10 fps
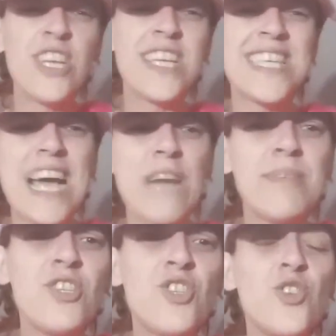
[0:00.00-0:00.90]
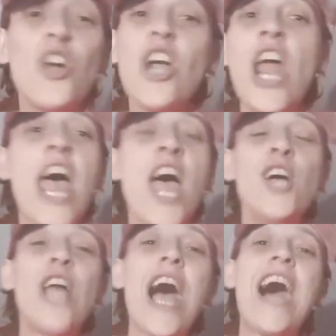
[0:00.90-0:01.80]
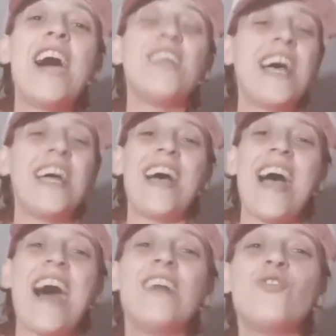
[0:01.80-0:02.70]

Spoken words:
Tracy, Abby and Stuart. I